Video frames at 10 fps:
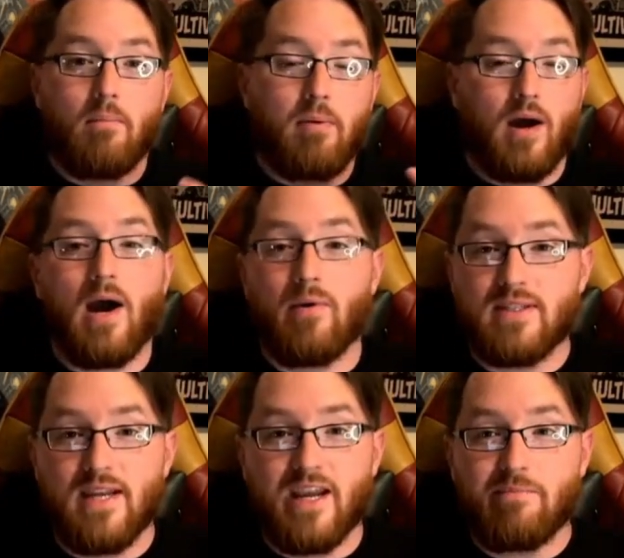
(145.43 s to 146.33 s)
But I
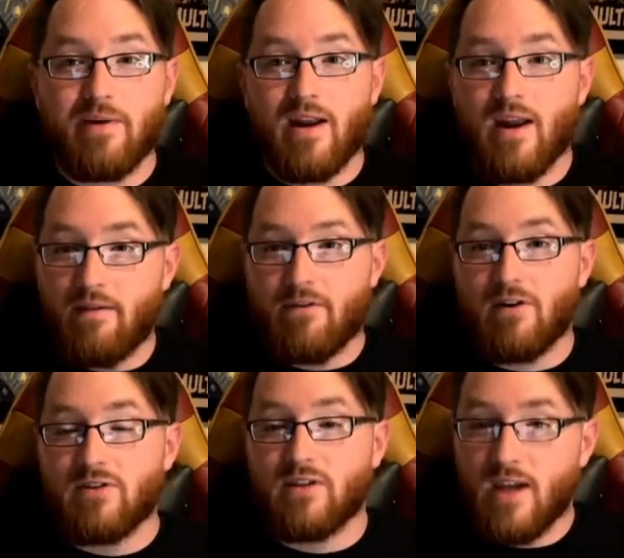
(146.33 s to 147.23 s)
was thinking about it at
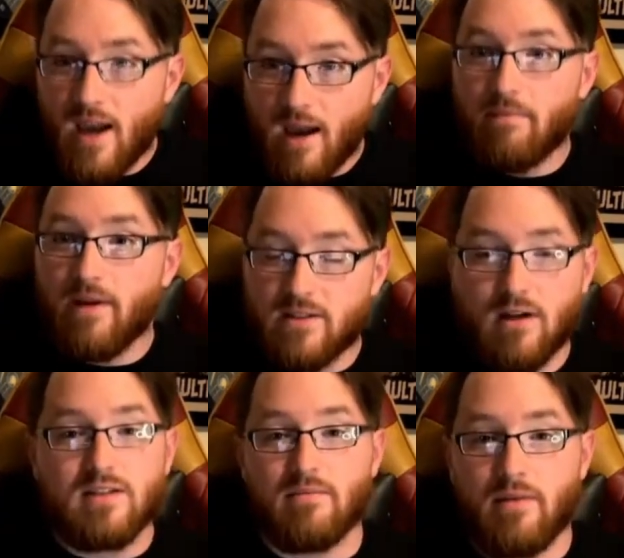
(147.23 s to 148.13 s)
first, like, yeah, that's awesome.